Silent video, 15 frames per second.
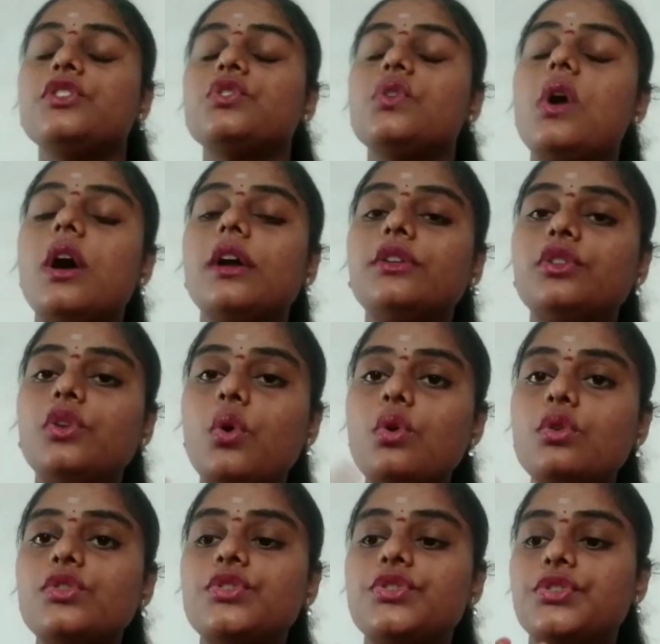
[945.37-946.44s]
So on
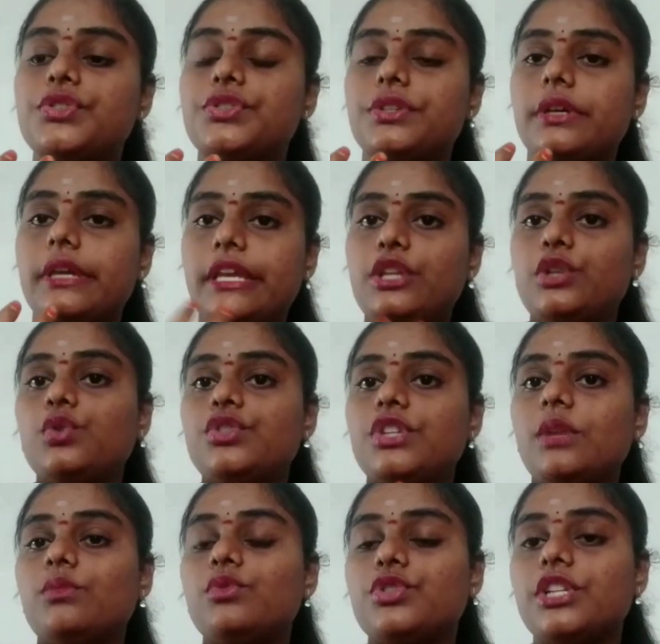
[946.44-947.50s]
those Hindus
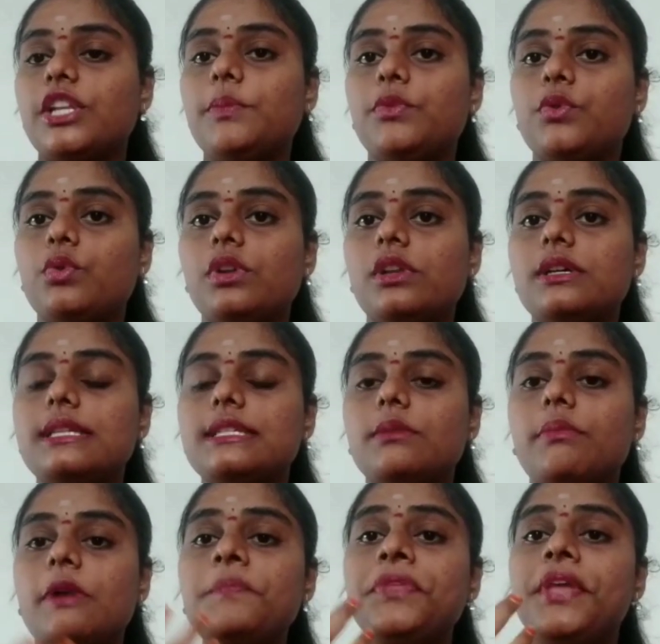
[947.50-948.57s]
and Muslim rulers,
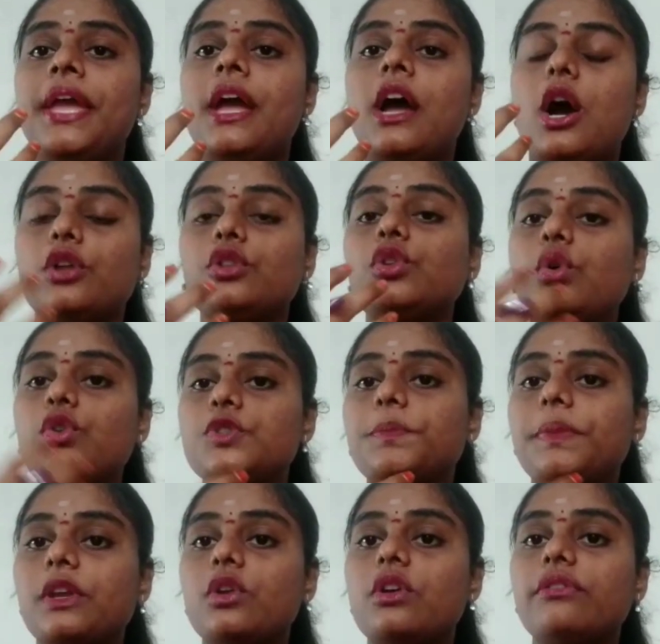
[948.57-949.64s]
on
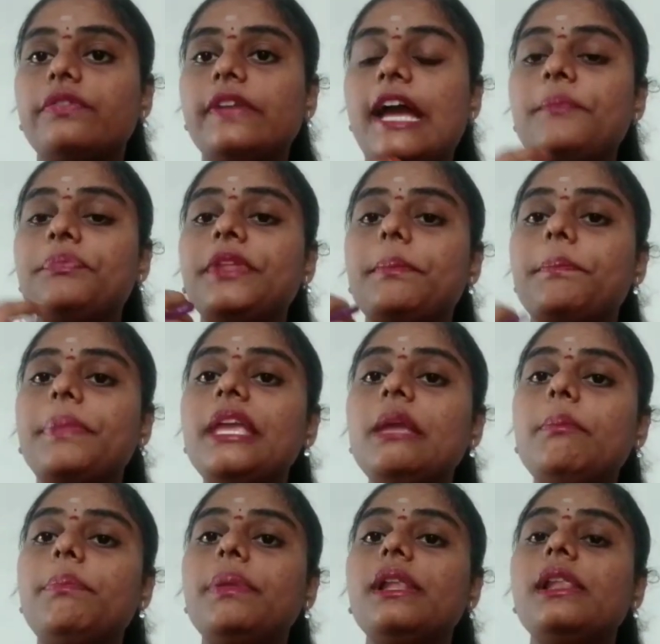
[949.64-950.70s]
those period of time, the
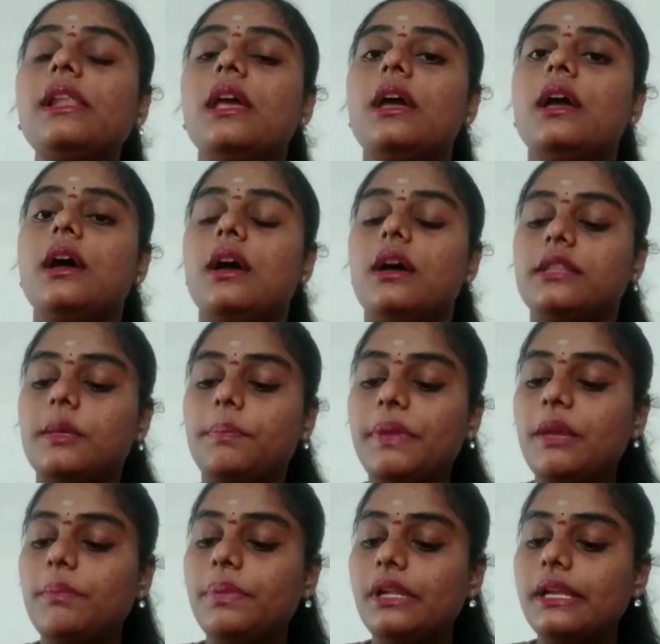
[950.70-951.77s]

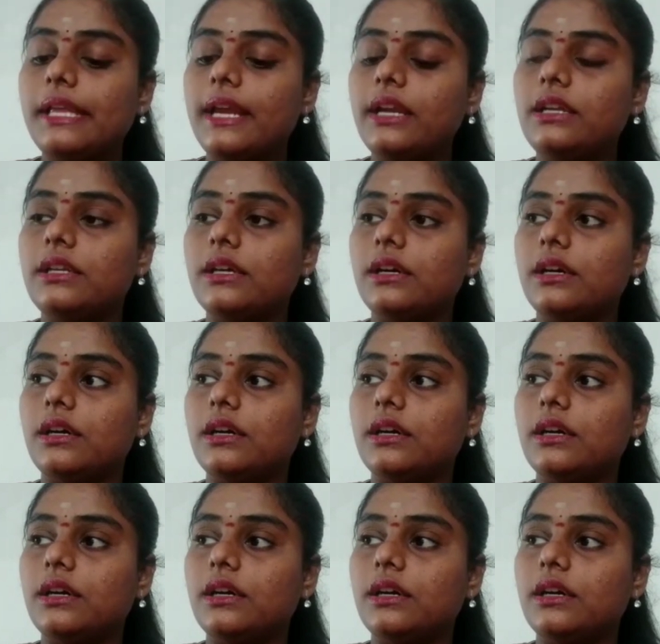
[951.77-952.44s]
people get